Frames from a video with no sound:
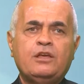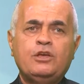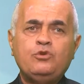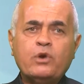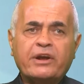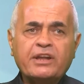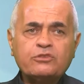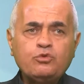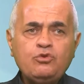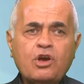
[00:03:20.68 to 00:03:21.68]
You are not
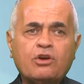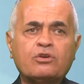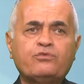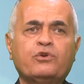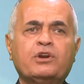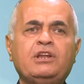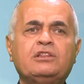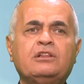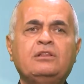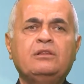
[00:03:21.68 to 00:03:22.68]
too young for a
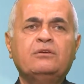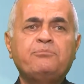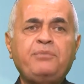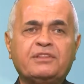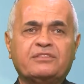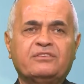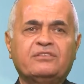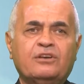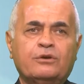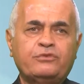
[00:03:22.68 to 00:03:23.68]
little bit
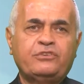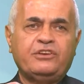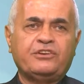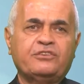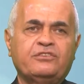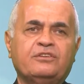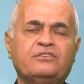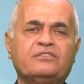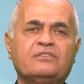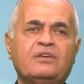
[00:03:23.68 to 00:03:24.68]
of
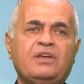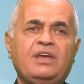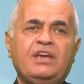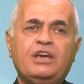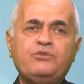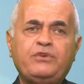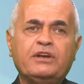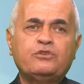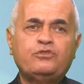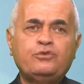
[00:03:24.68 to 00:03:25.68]
seriousness. In fact,
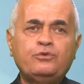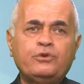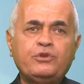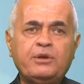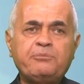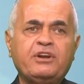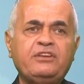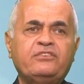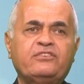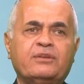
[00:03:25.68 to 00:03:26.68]
the sooner you embrace
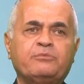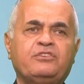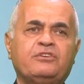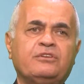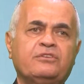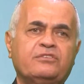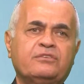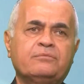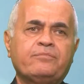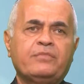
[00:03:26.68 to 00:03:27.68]
some seriousness,
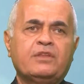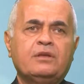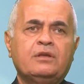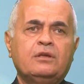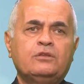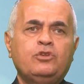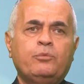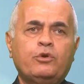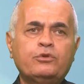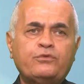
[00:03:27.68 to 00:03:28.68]
the
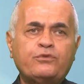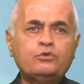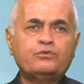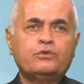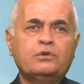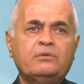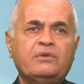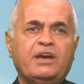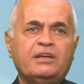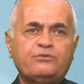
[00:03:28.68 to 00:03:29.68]
more fruitful
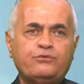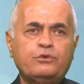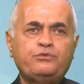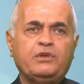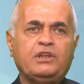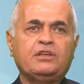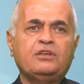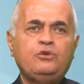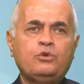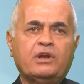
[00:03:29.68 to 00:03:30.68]
and fulfilling
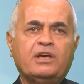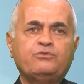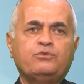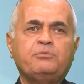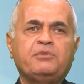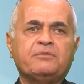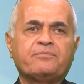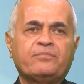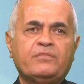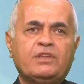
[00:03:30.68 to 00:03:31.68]
your life will be.
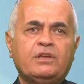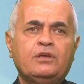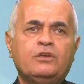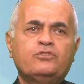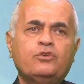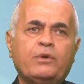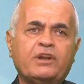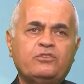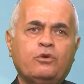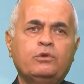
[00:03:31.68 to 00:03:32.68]
So what
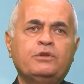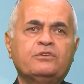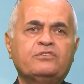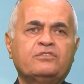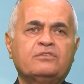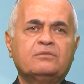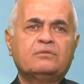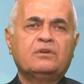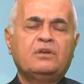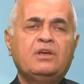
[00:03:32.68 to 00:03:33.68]
is holiness?
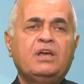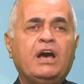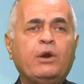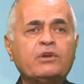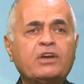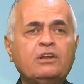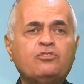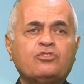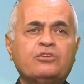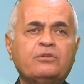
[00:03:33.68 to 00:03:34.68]
Our
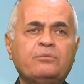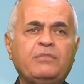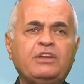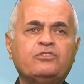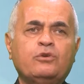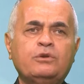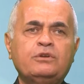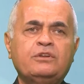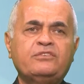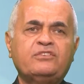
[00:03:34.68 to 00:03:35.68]
culture makes
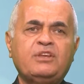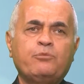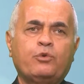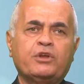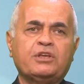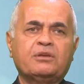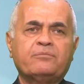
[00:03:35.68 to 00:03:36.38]
holiness seem boring.